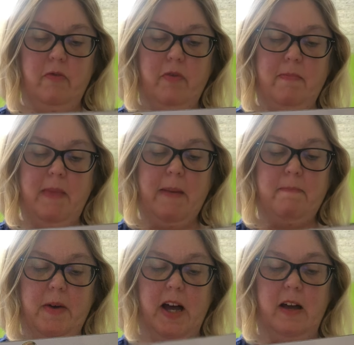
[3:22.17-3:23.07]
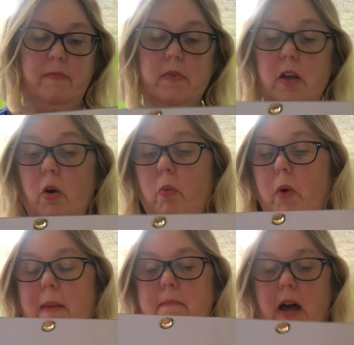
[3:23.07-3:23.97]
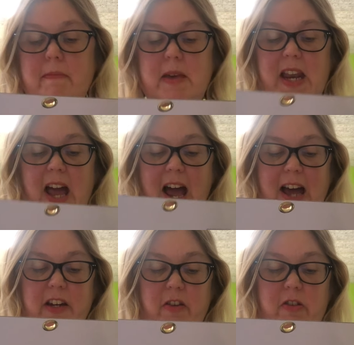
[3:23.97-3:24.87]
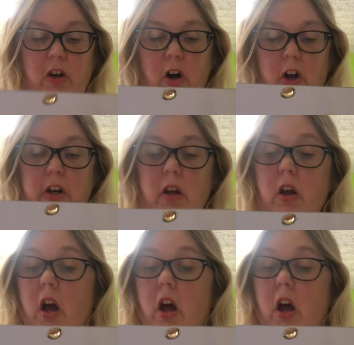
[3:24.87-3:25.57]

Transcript: Remember, when my minute hand has gone